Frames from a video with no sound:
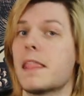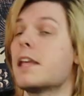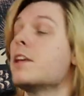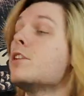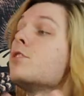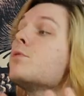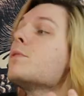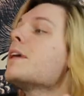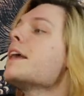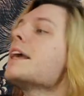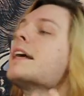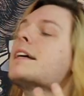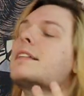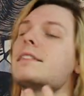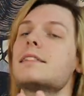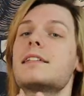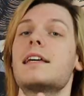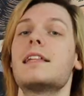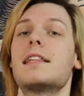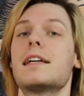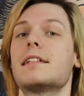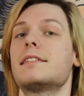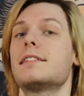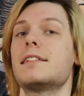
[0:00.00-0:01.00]
You can't
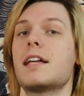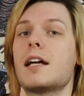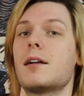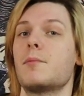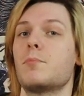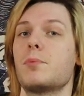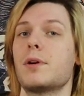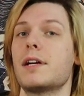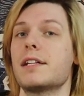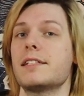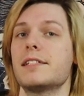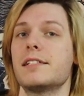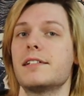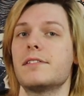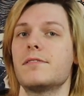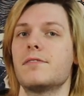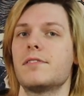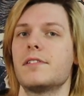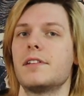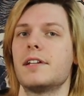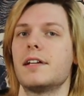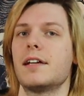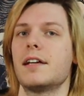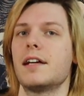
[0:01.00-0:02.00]
say that's not impressive.
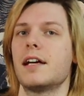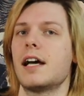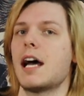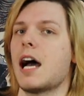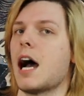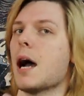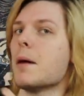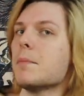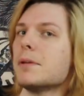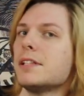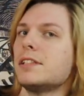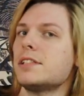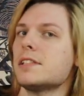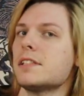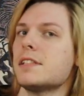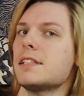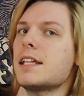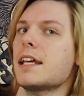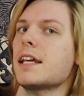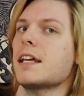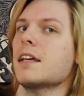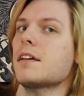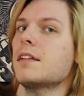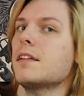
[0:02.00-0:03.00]
I mean, just
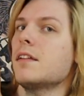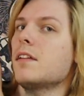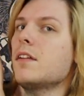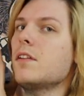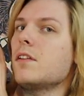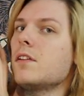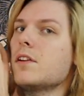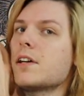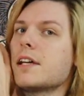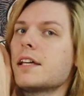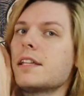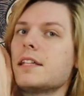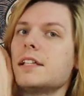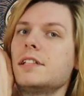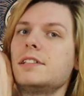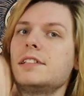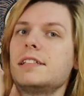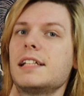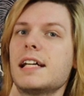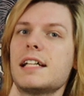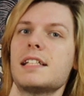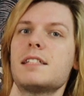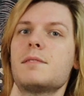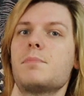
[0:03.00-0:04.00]
take a look at the
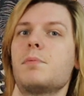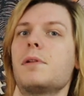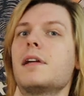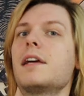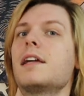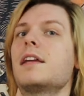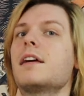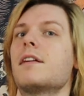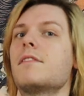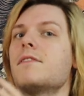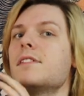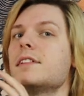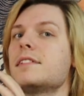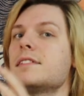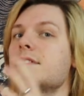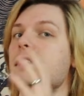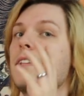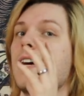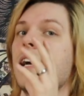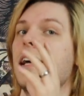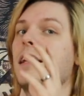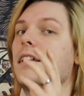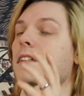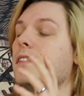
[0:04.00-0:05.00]
chest plate of this
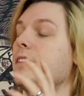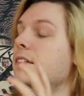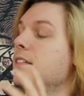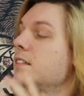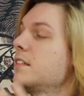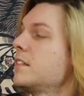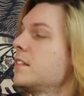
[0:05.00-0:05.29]
set.